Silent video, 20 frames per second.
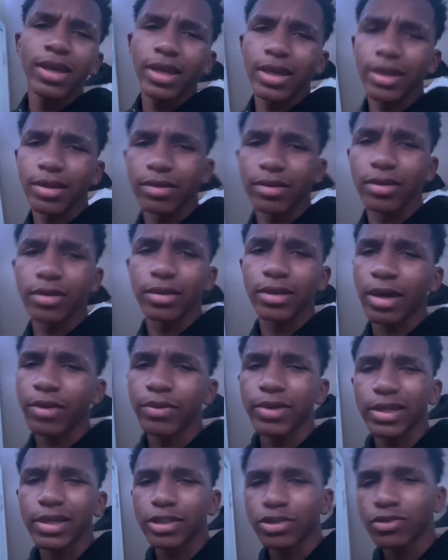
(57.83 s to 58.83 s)
And look, now
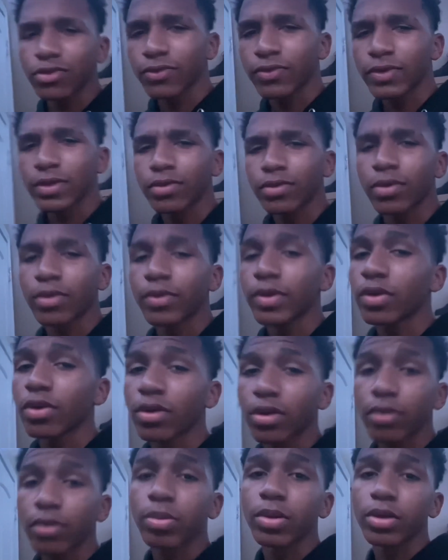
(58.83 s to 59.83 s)
we at 251. We
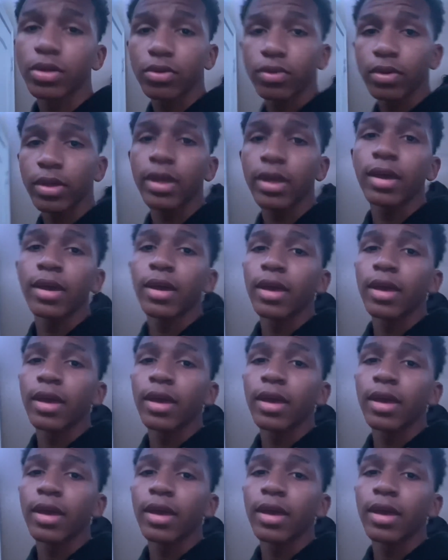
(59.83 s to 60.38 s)
growing pretty quick.